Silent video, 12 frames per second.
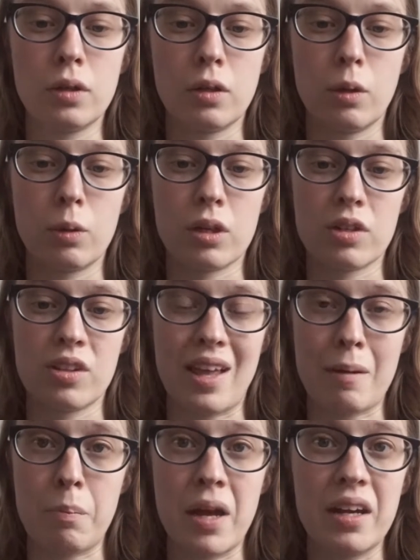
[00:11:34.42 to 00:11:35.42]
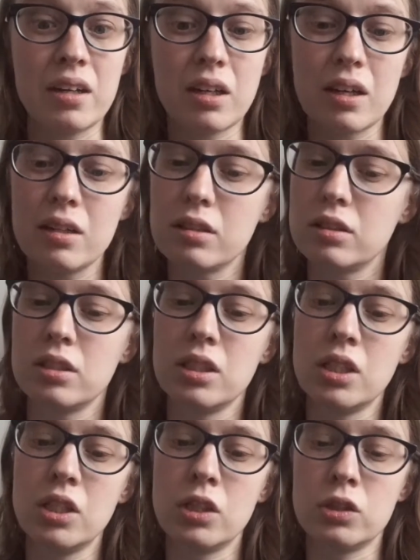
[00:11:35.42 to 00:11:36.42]
or that painkiller
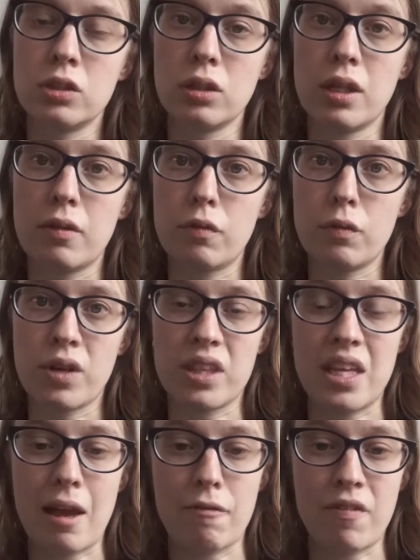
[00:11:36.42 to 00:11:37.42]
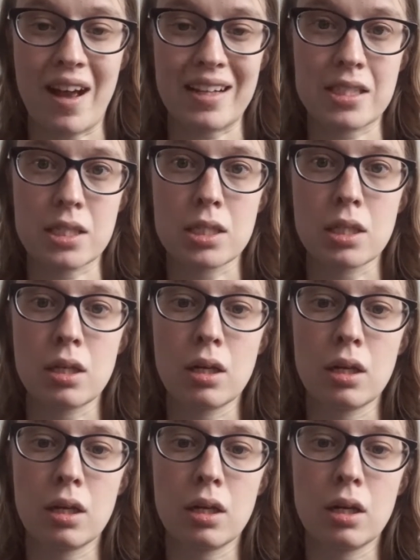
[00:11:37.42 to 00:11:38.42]
to live with the effects
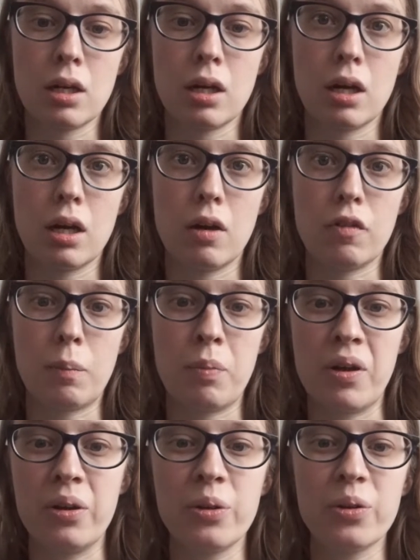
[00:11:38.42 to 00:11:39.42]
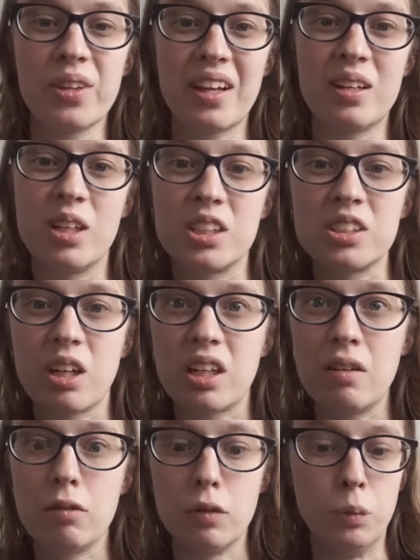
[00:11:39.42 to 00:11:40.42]
of a pill that does not
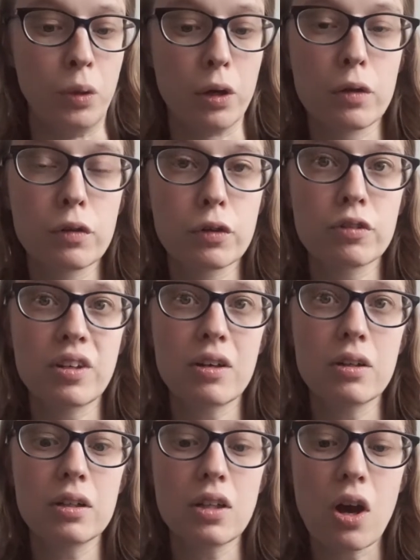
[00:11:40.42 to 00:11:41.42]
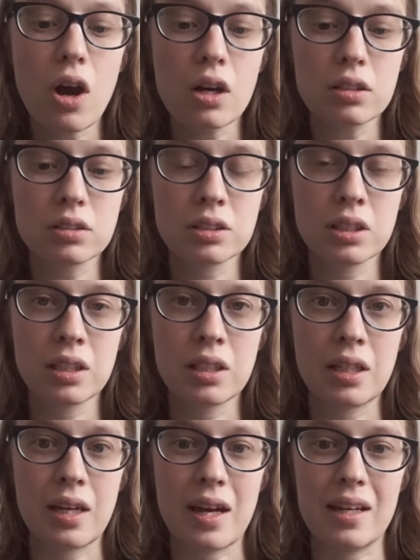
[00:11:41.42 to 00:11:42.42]
even work for very long
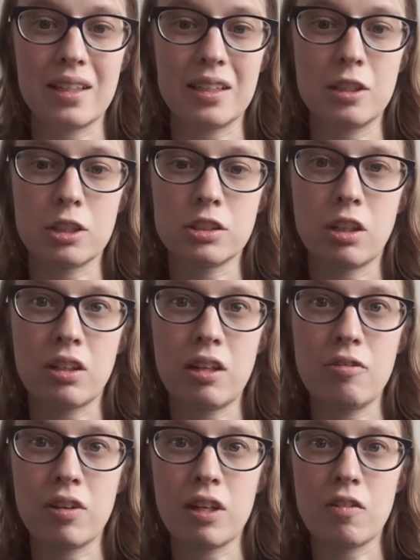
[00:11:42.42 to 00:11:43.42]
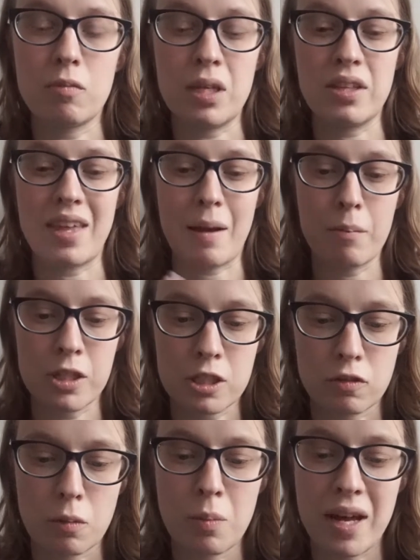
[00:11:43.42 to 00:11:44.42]
and that does not even give me that much
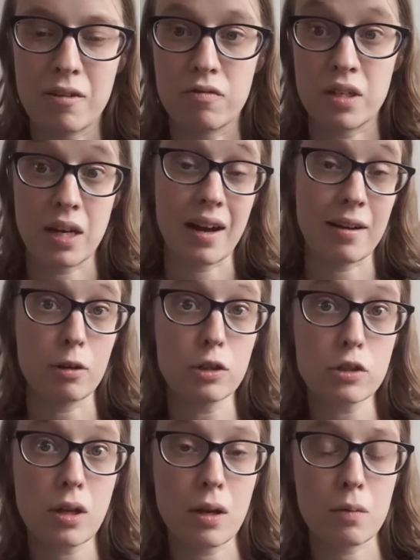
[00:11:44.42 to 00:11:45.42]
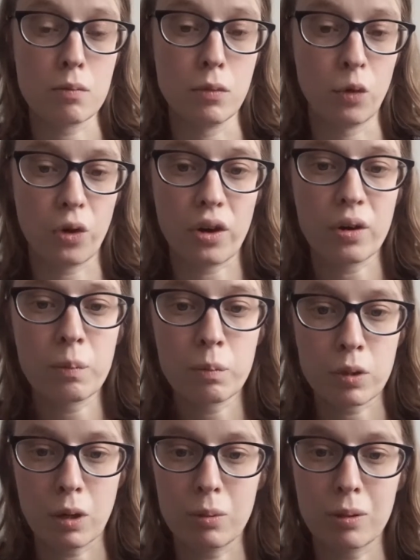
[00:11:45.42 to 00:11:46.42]
of a benefit. I also had more
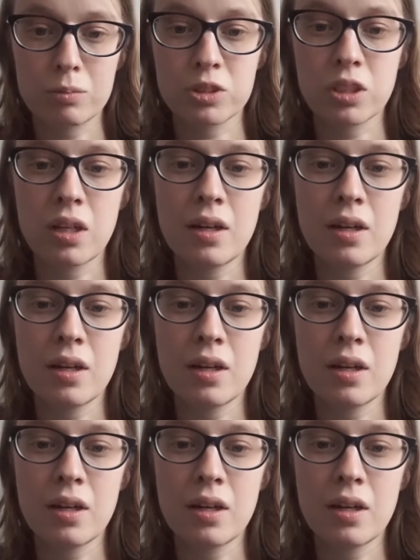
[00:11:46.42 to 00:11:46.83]
problems,